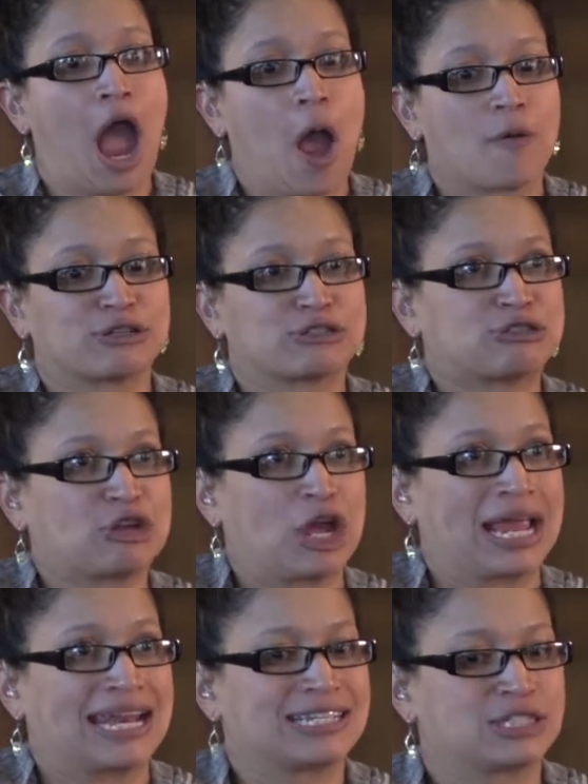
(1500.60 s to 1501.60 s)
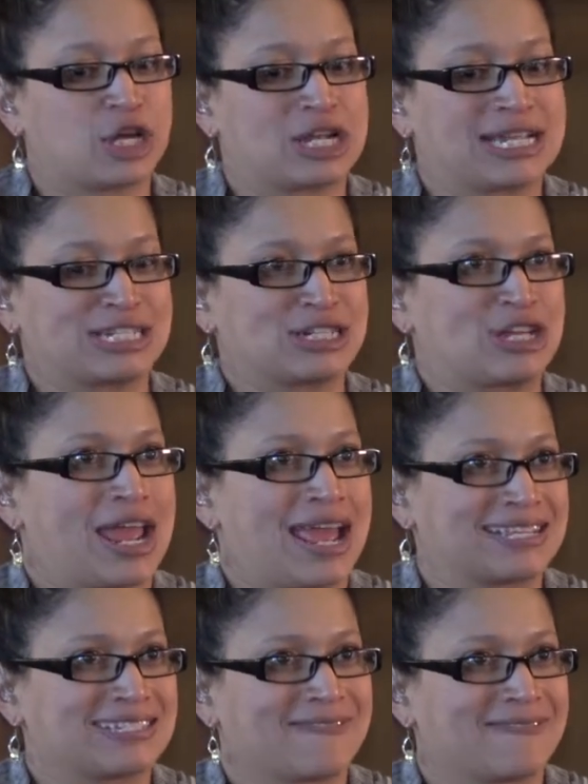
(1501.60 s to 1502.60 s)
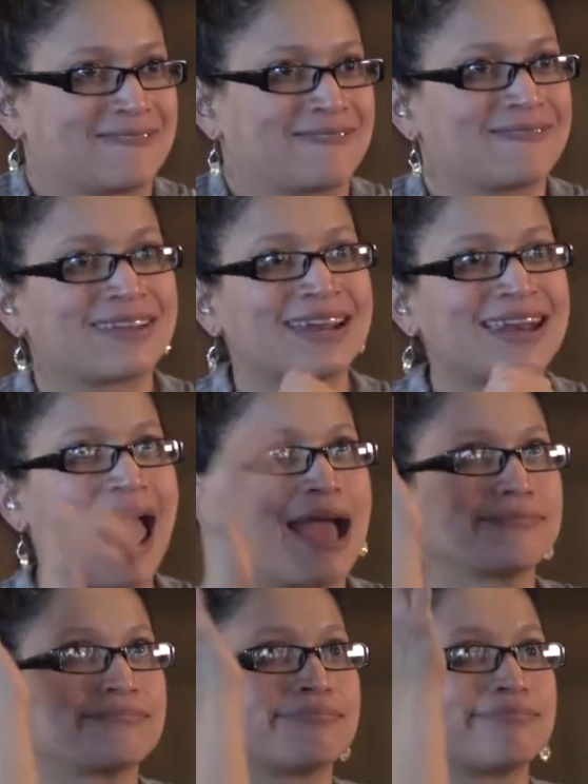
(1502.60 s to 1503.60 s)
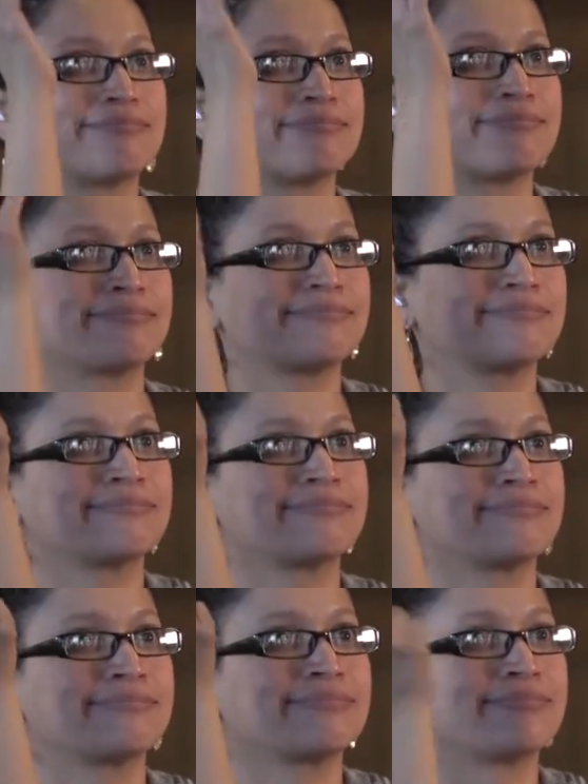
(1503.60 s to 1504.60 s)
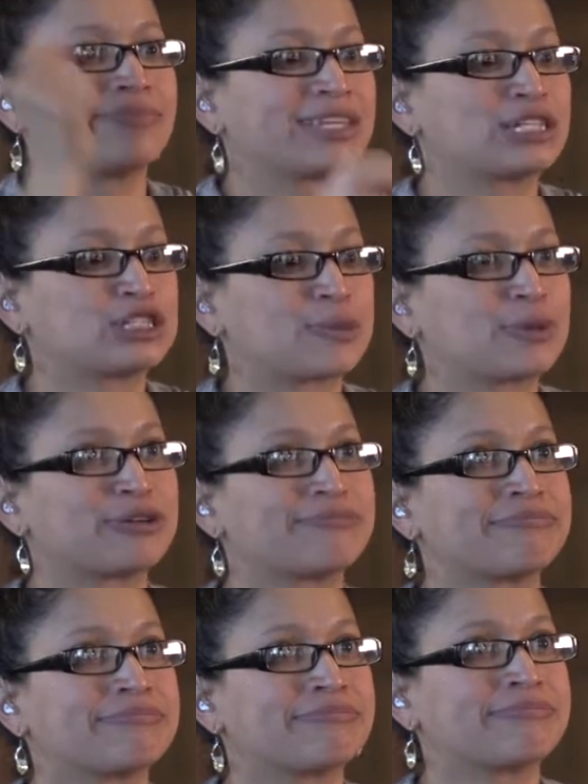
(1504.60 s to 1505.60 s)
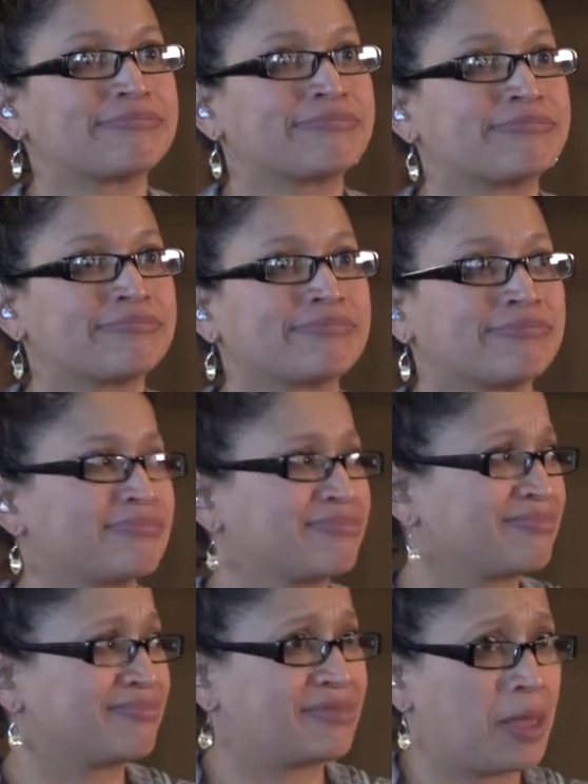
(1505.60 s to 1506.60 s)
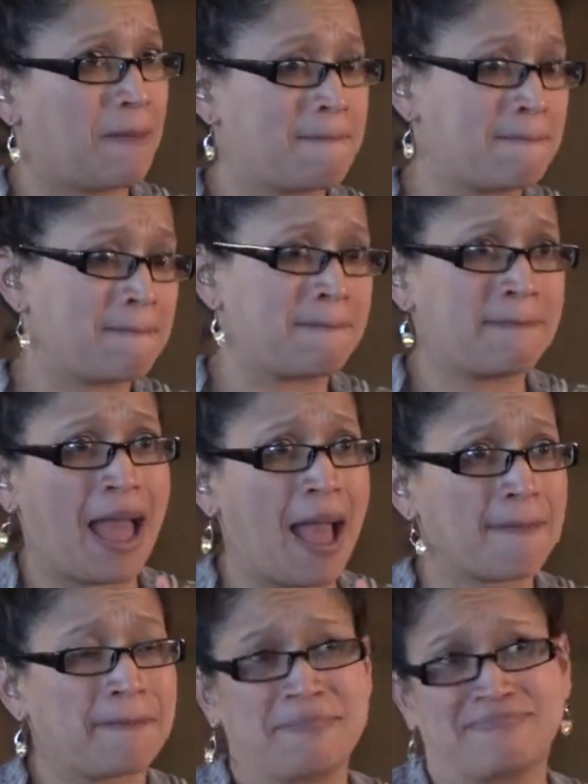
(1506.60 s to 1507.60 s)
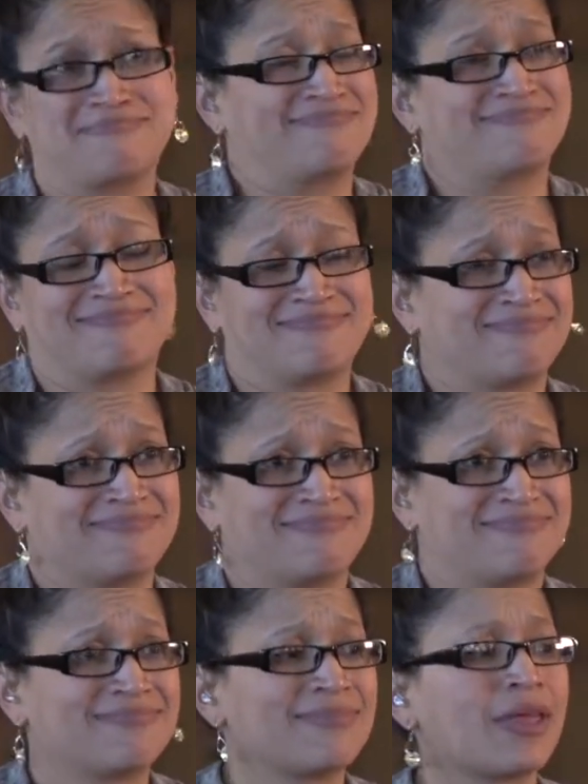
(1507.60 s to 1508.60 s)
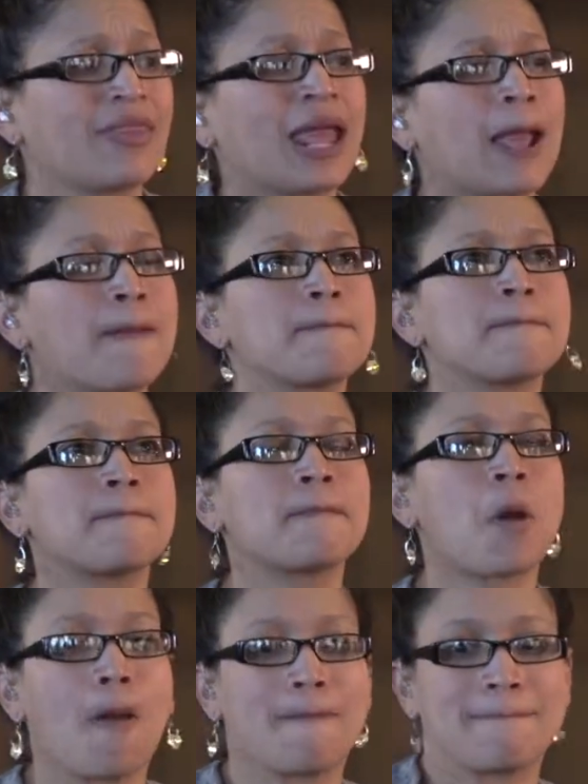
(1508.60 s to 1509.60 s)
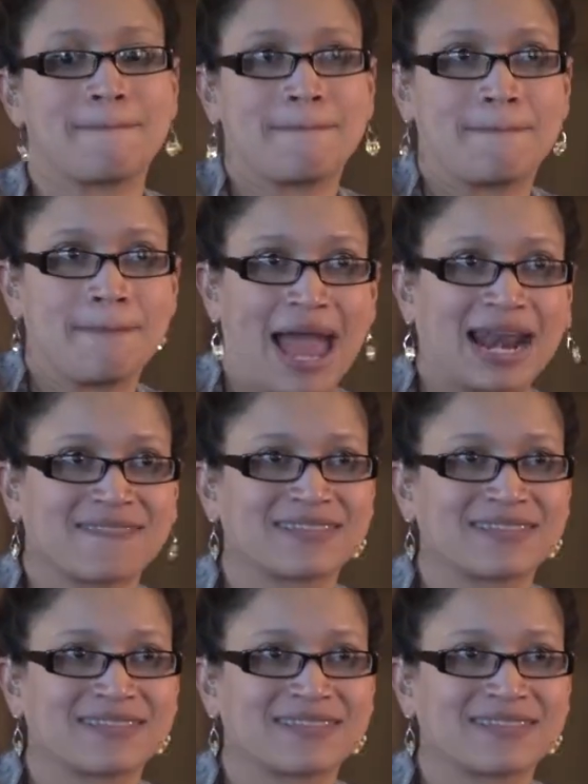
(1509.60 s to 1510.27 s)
to see our perspective and to be engaged, not simply presenting information in a lecture format. That doesn't have as great of an impact.